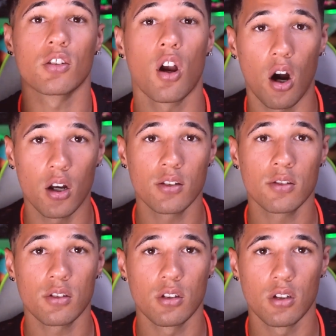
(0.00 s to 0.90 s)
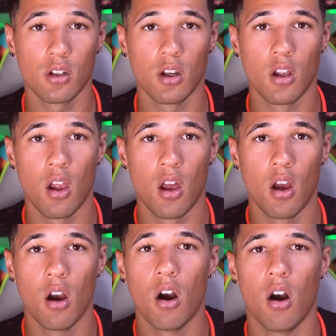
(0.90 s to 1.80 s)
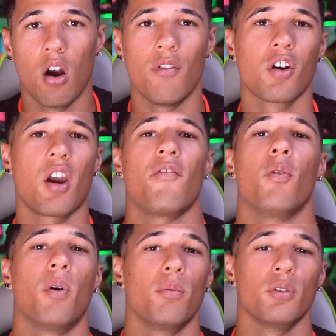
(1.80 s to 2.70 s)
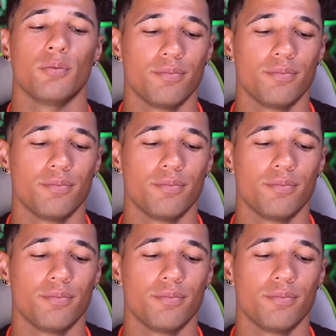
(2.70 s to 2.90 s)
cons of a great football boot.